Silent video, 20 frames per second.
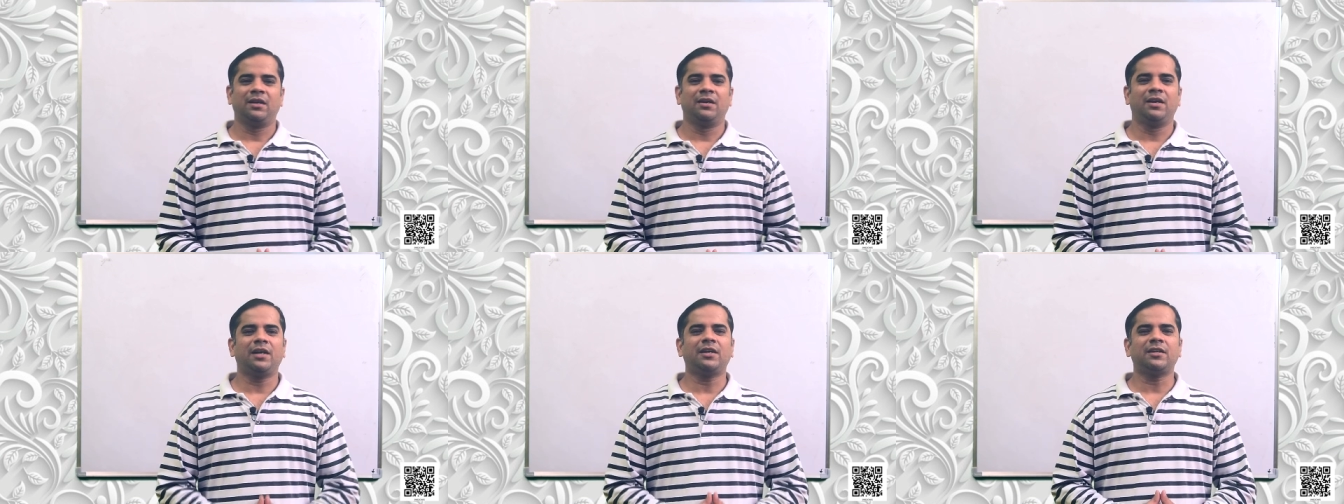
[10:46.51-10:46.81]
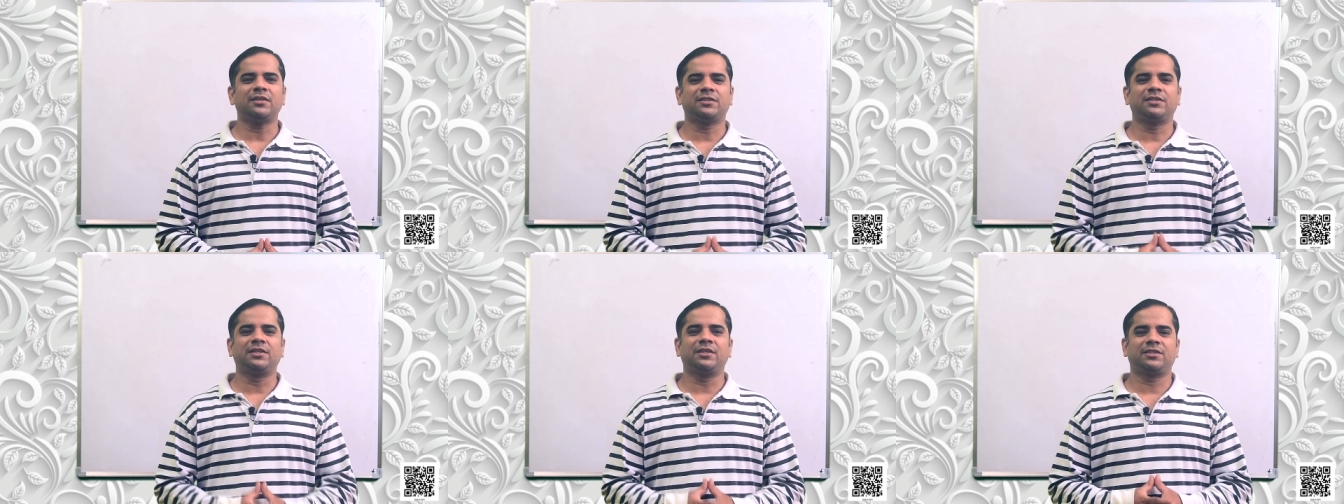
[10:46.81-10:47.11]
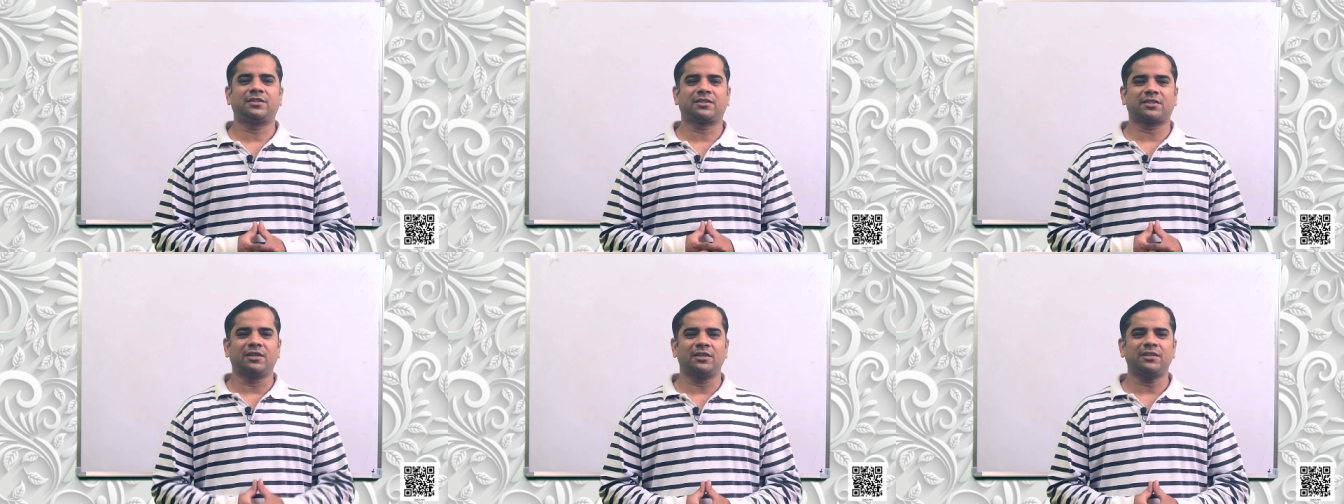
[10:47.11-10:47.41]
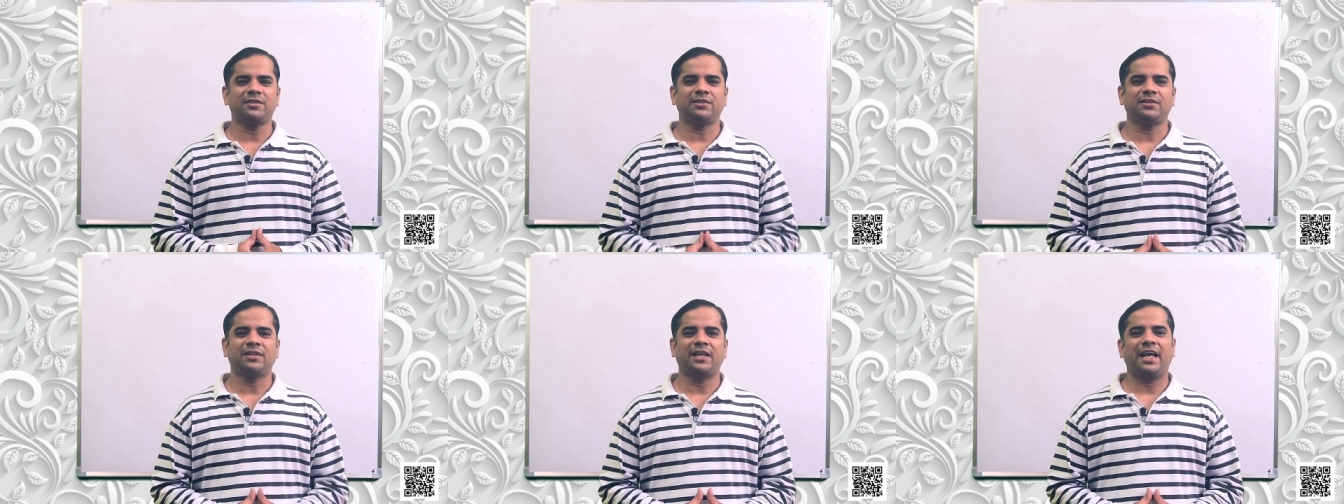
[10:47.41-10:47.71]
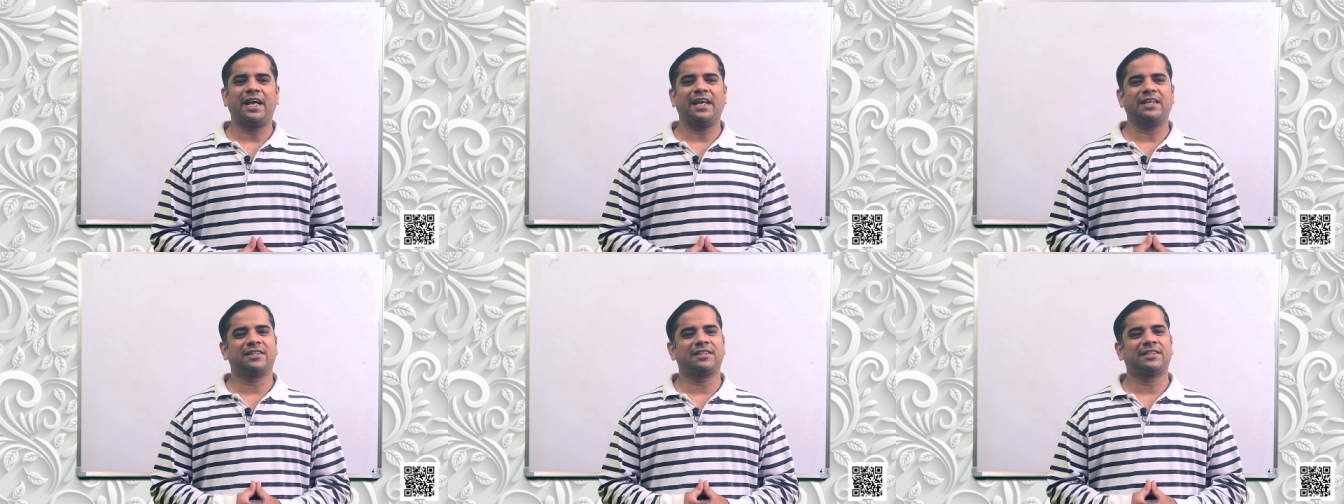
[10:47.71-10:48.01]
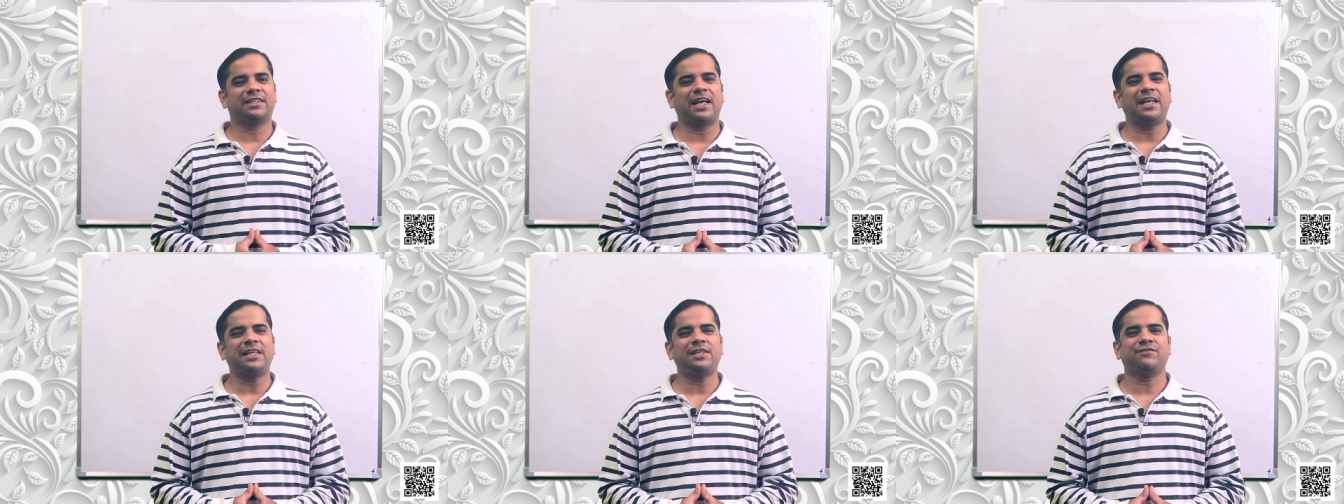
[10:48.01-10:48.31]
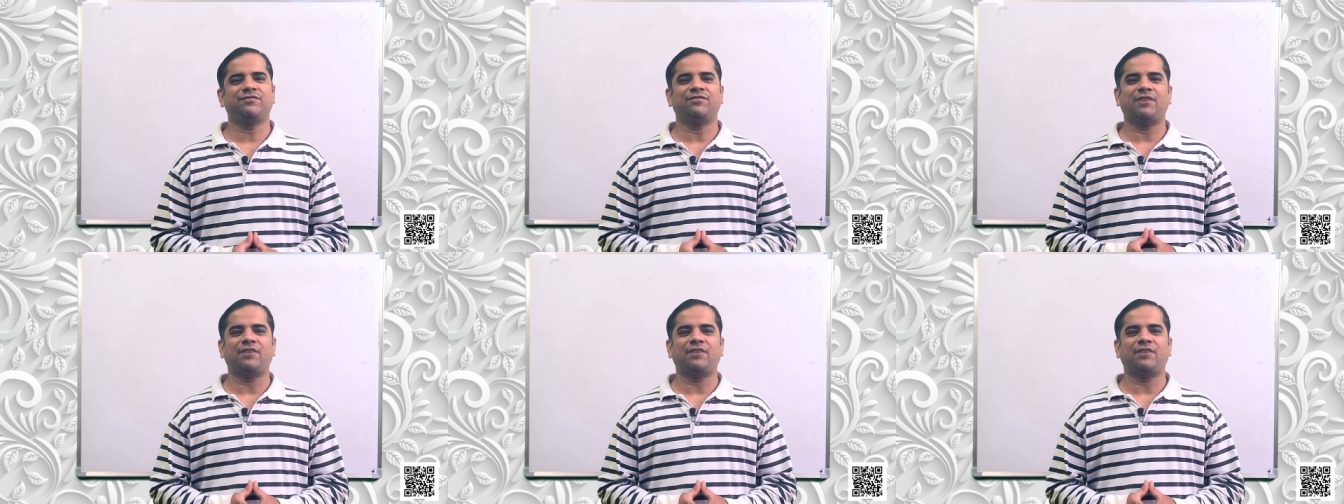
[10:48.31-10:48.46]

Let us discuss exercise